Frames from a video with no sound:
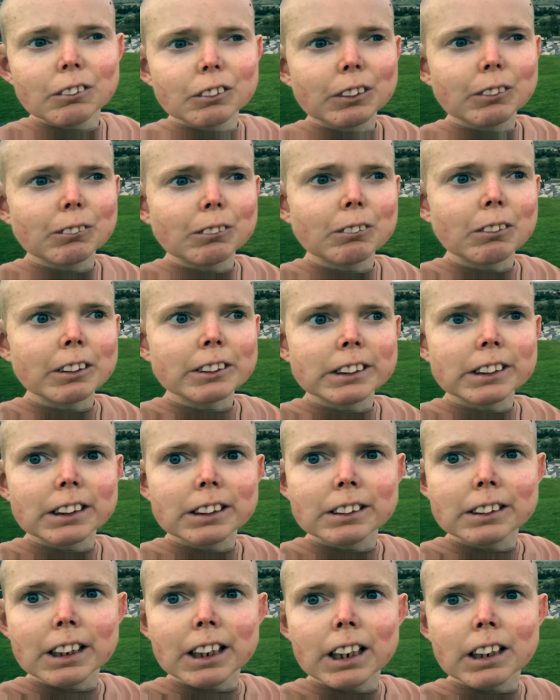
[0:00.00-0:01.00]
I think we went
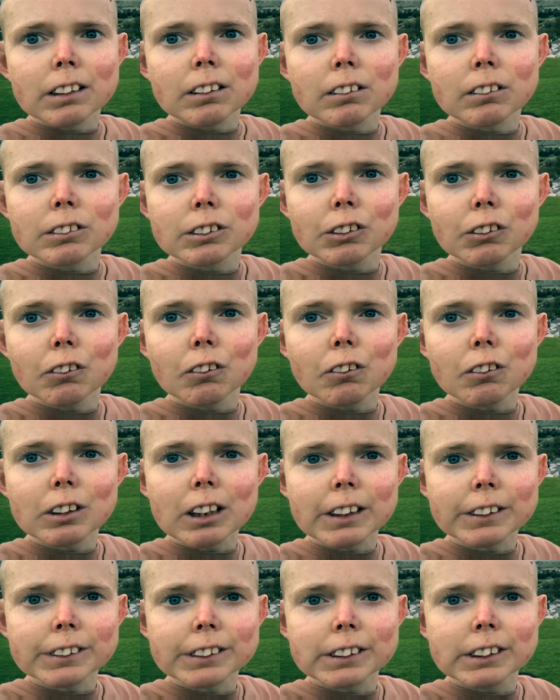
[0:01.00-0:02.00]
to Durdle
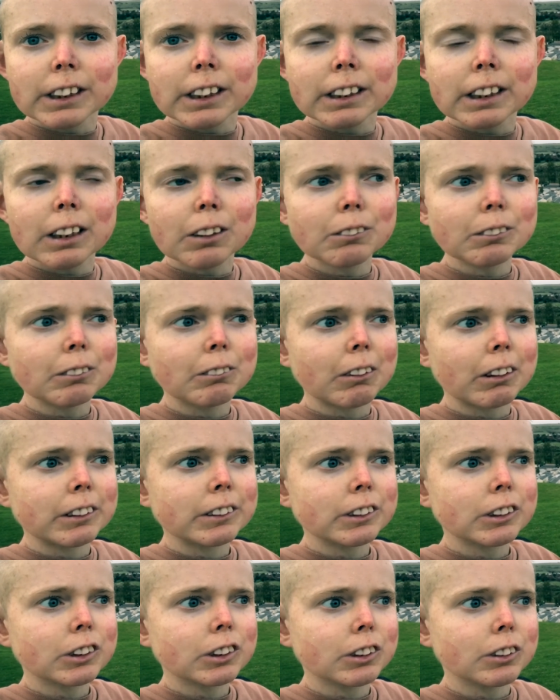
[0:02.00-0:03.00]
Door last year, we
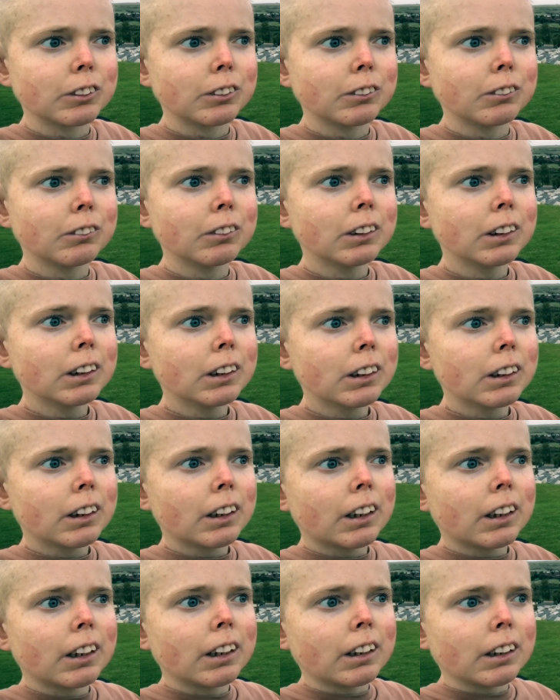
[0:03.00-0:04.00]
went to
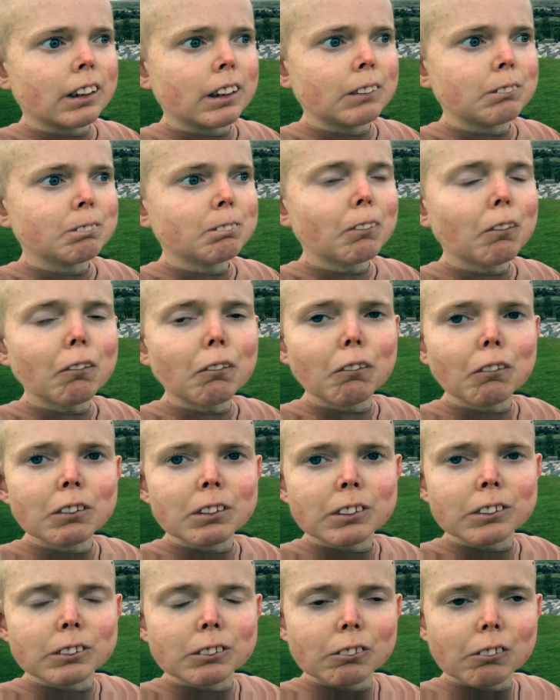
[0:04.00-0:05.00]

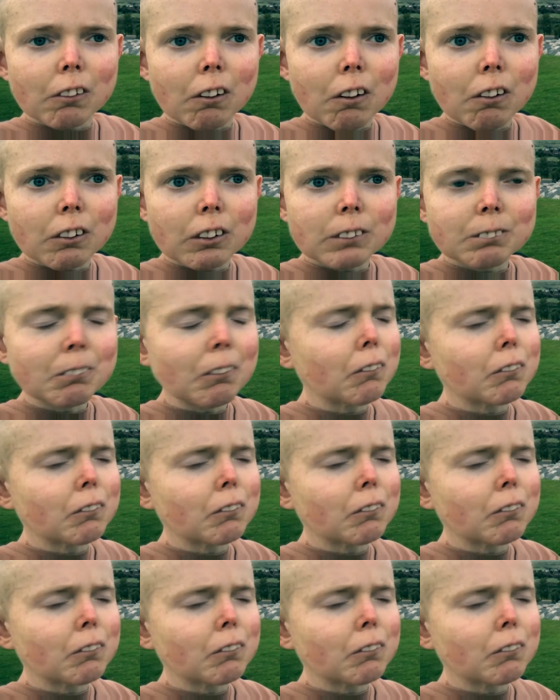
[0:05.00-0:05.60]
Portland Bill,